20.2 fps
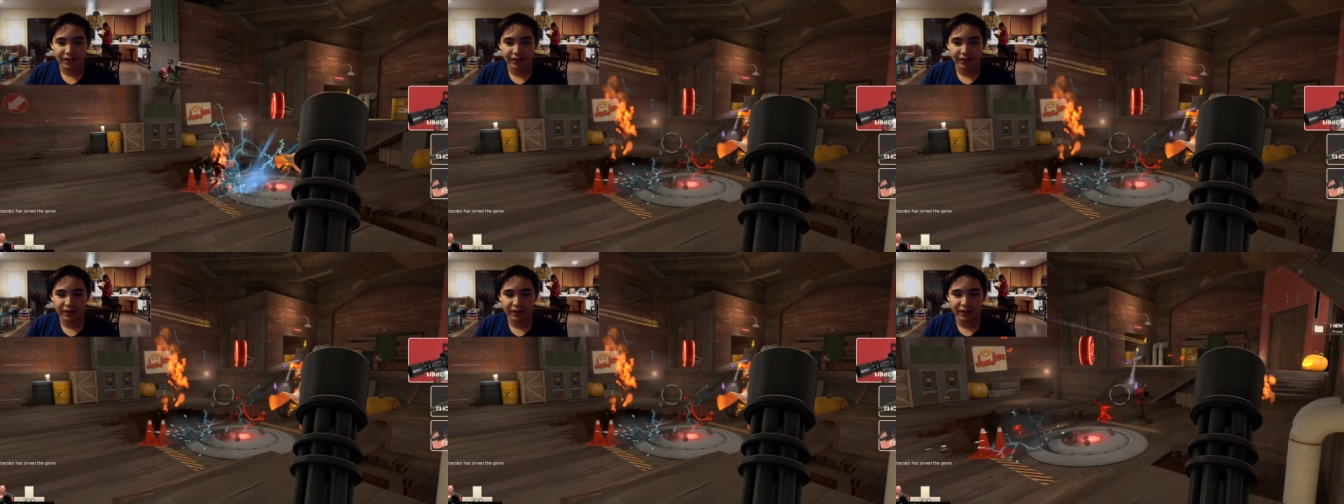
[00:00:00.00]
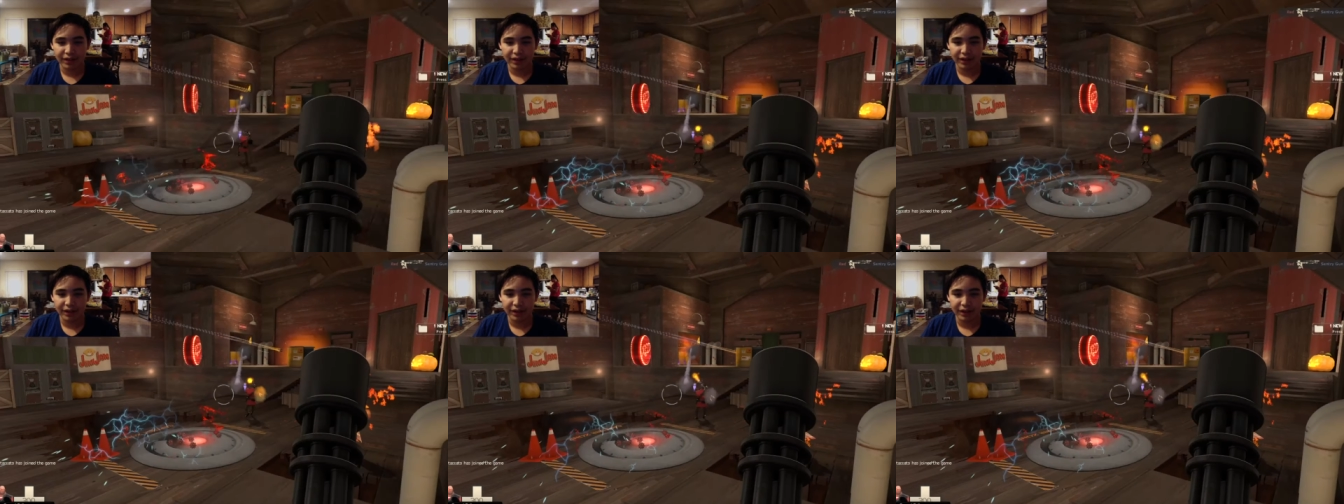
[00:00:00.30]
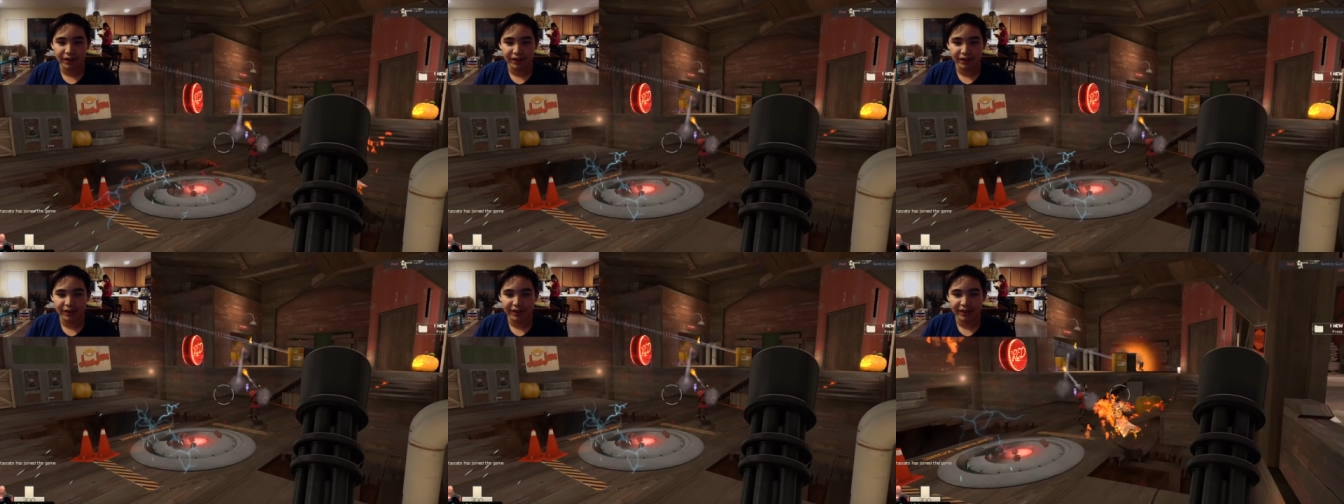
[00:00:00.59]

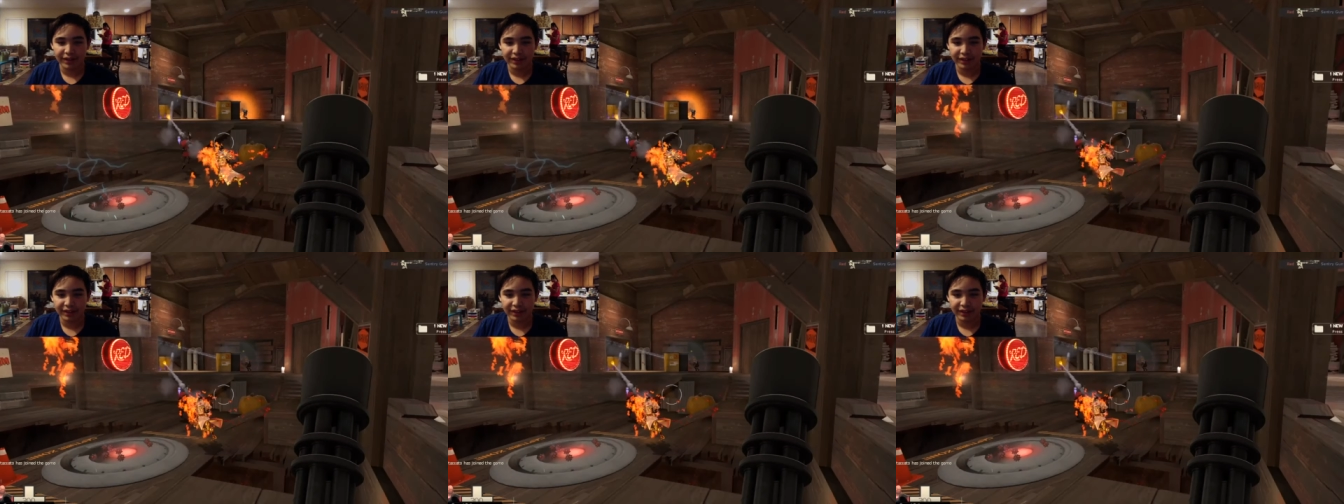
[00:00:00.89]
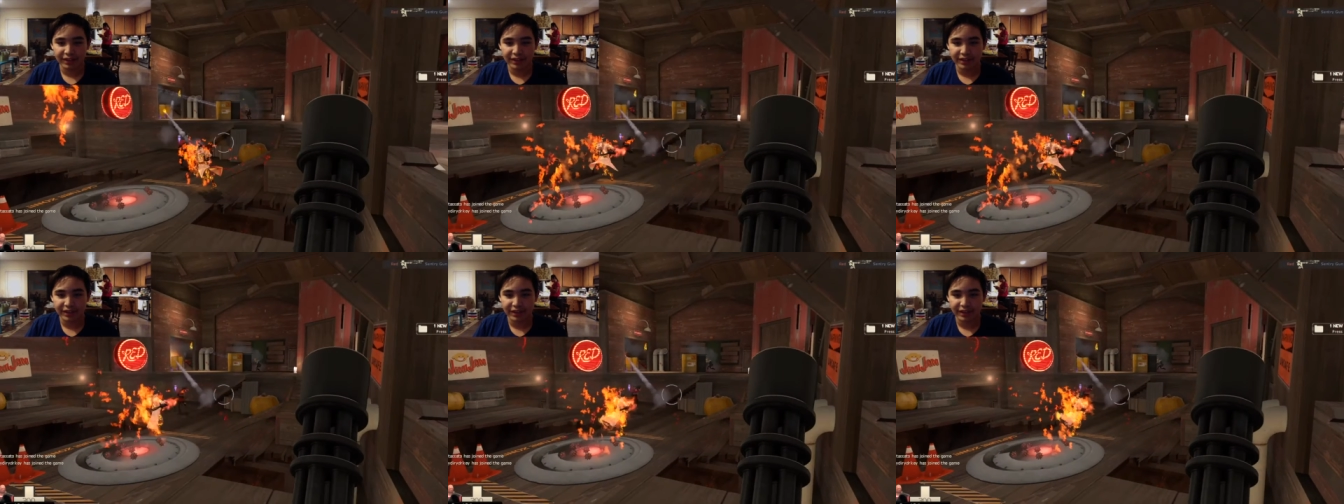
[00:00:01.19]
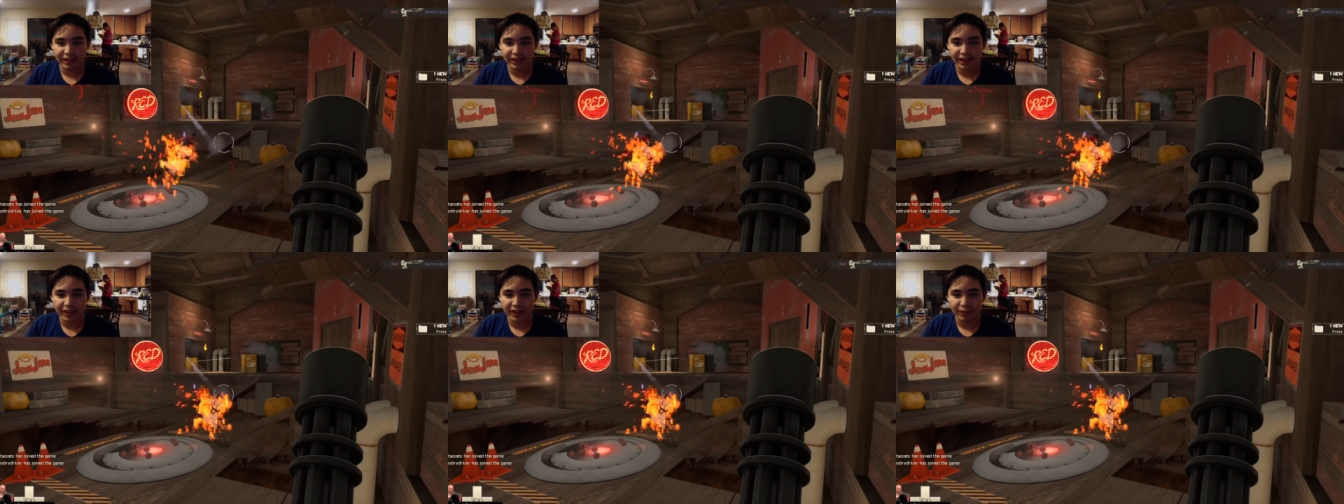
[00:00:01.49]
Uh, can can
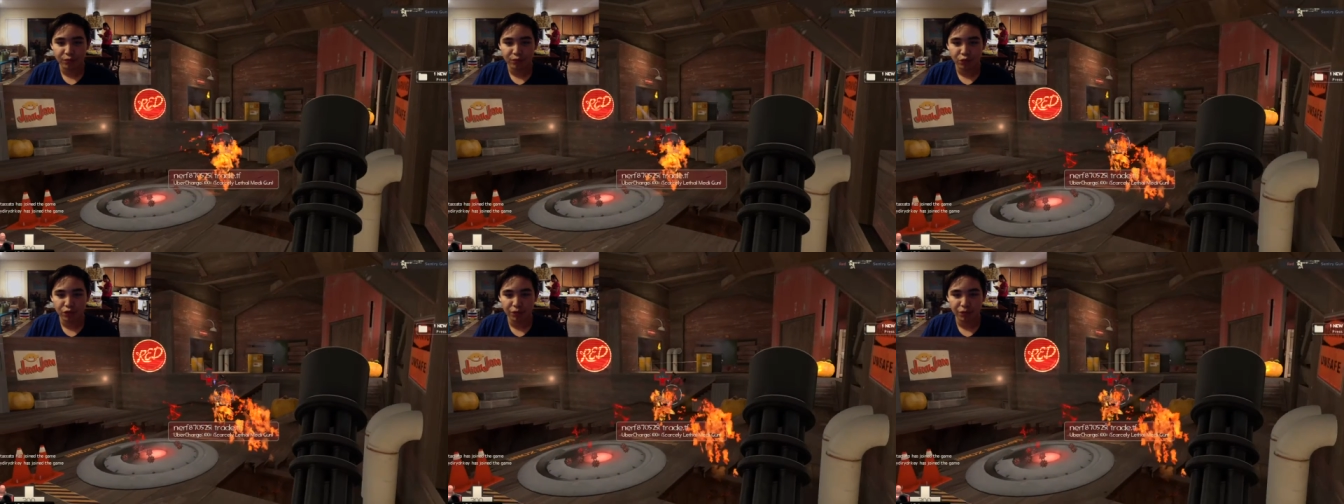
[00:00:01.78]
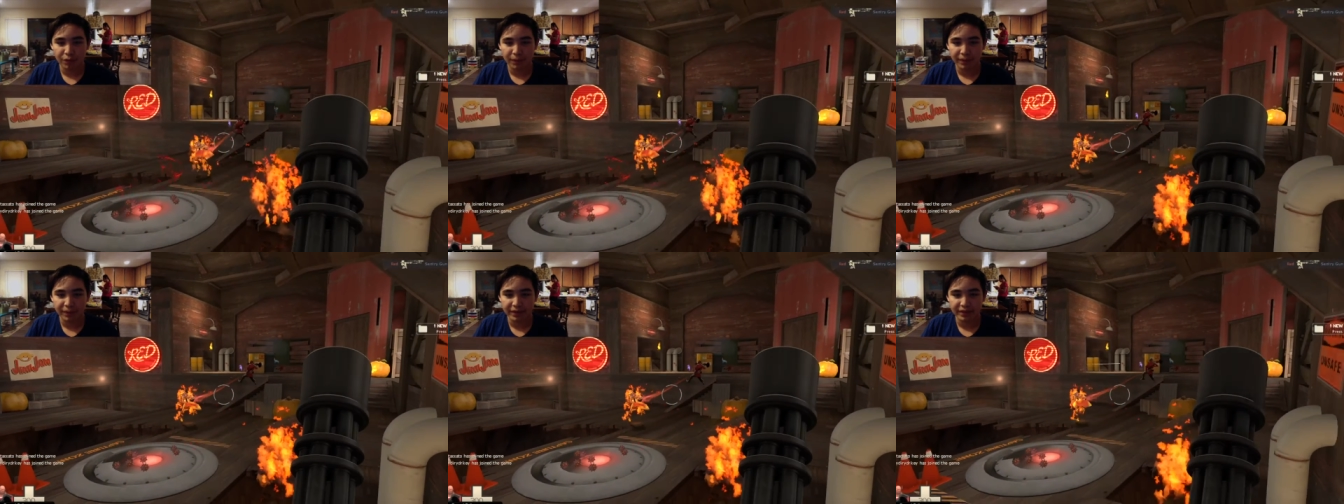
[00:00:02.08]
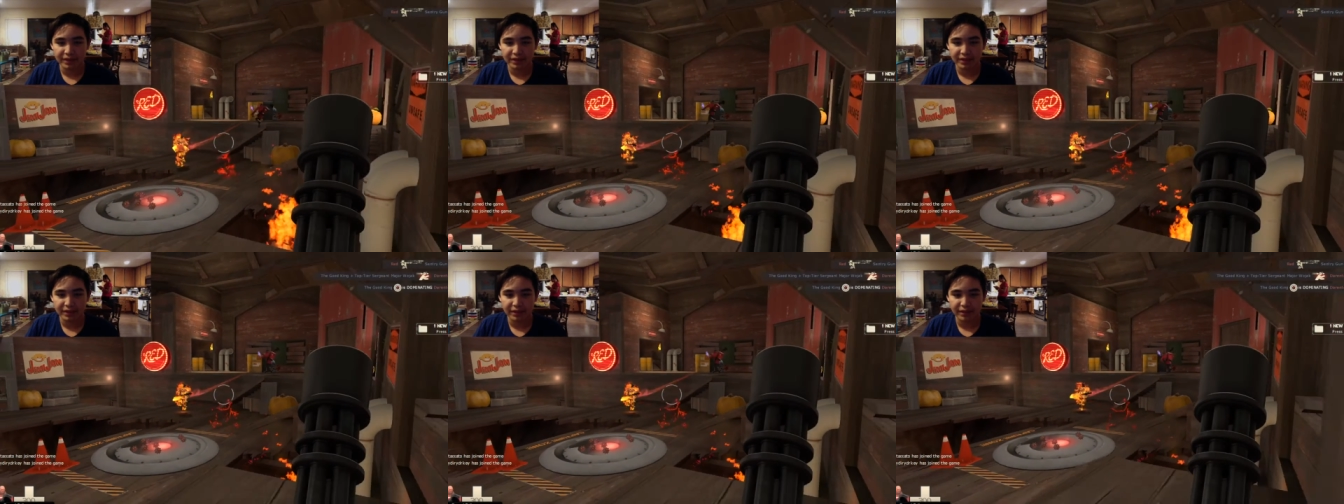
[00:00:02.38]
he have more
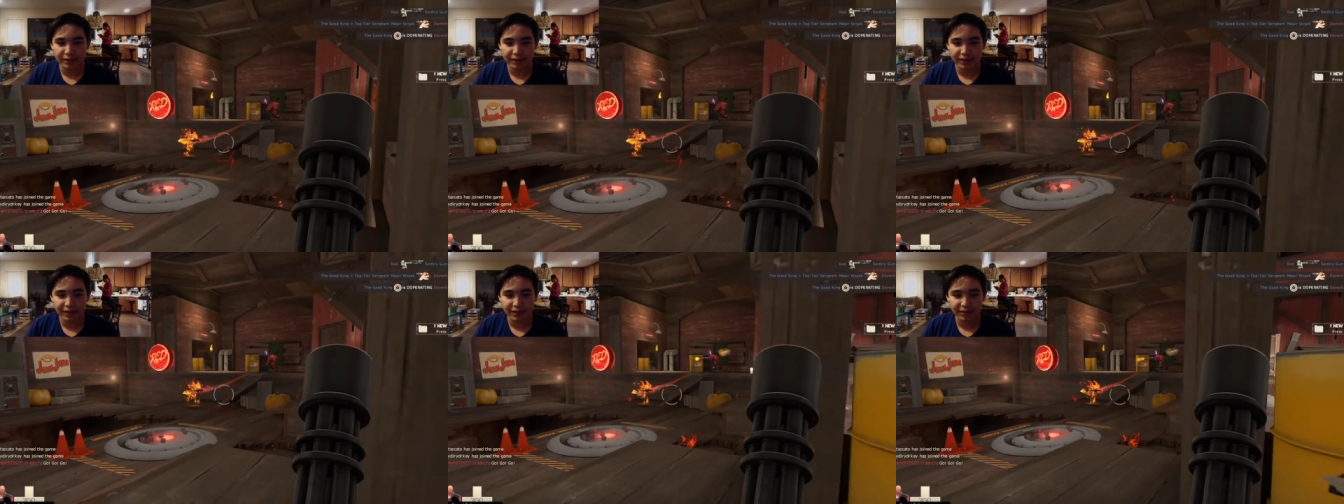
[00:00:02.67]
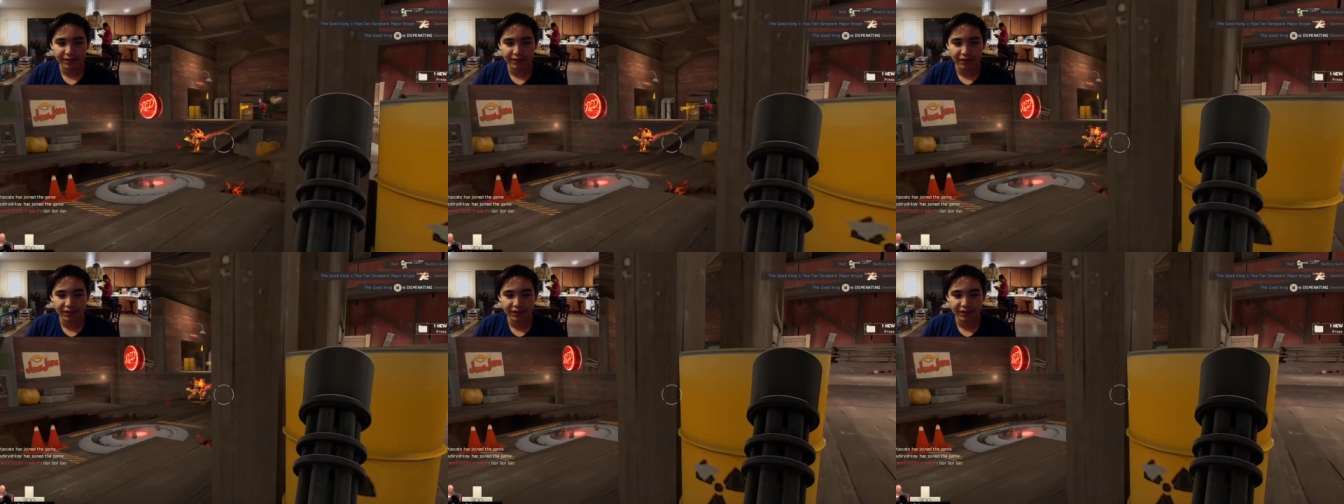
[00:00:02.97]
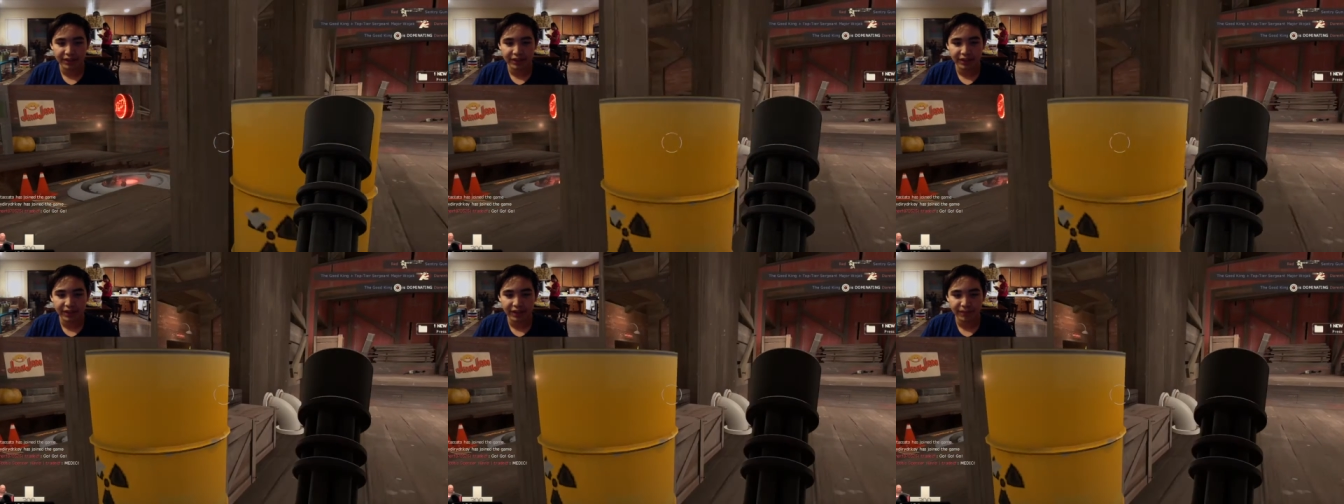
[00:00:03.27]
weapons later on
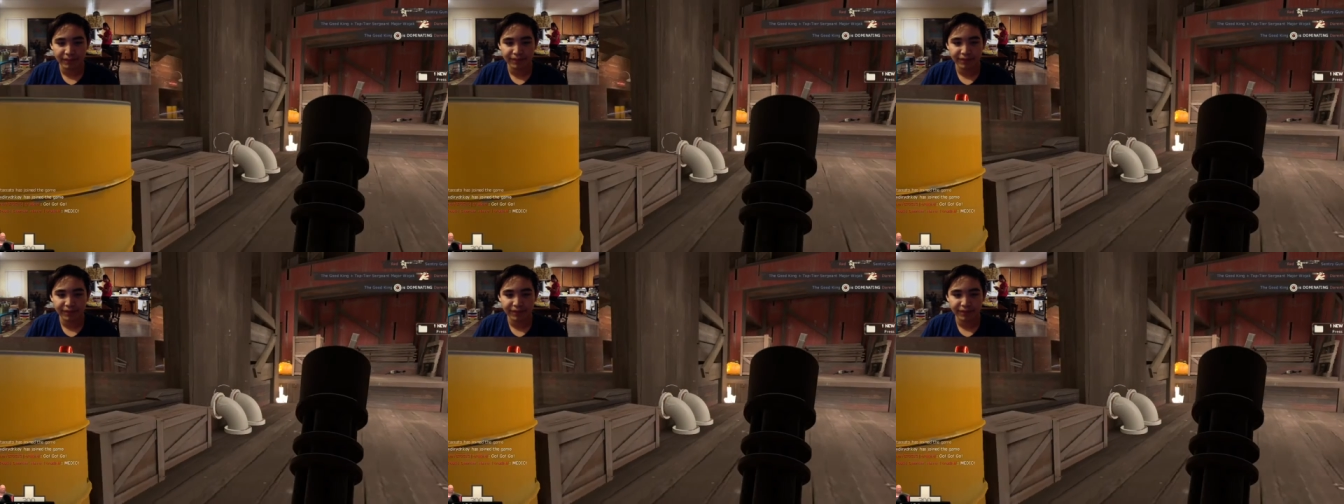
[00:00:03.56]
in the game?